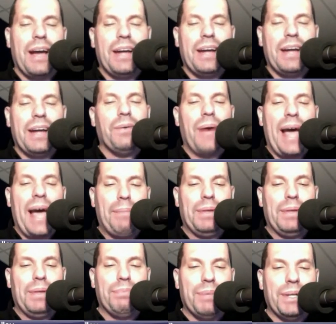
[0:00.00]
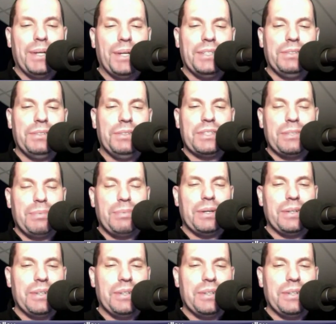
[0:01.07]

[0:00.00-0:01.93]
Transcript: I don't know what happened, but you disappeared.